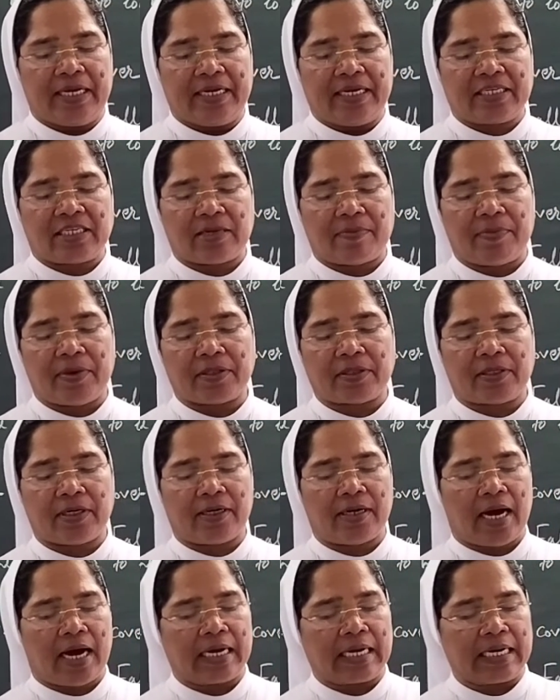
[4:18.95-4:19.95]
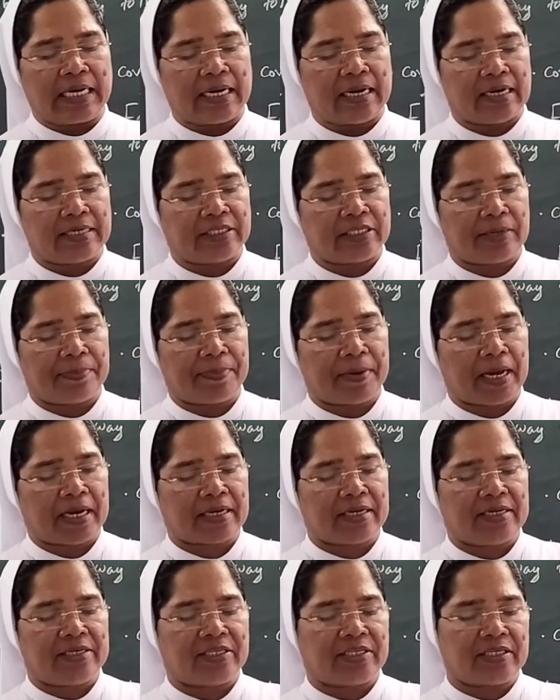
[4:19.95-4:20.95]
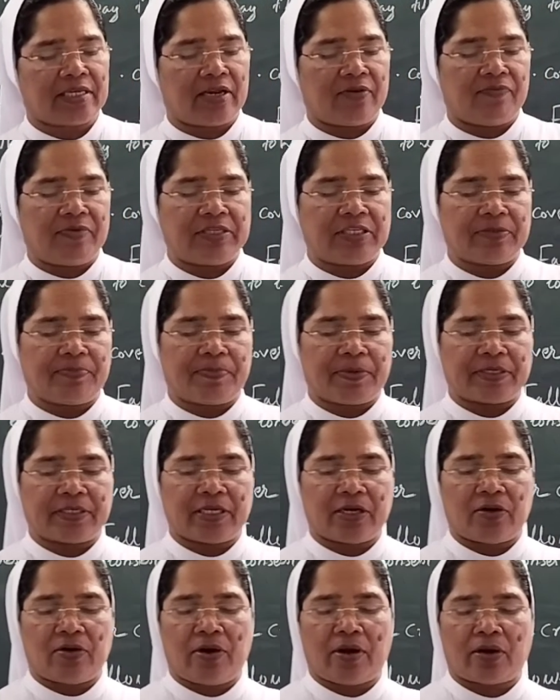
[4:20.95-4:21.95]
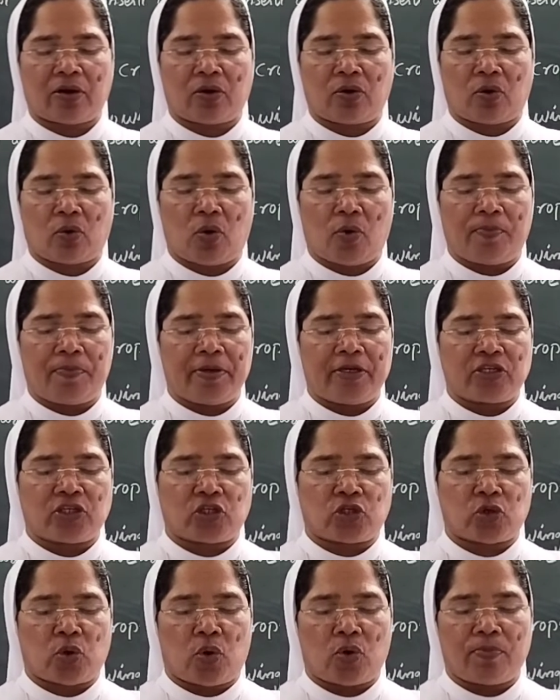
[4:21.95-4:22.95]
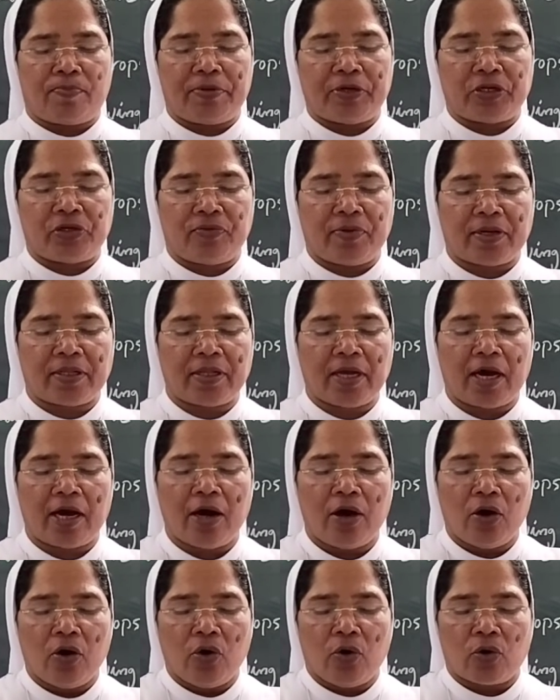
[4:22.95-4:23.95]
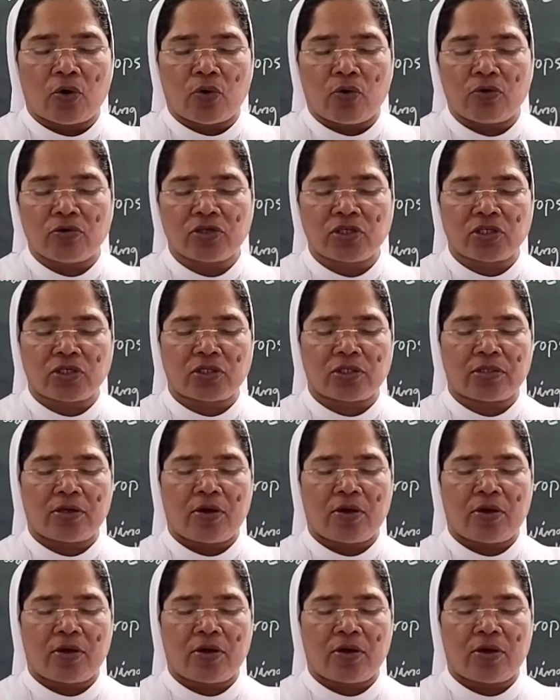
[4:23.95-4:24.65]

It is a method agriculture practice in which particular crop is sown between the rows.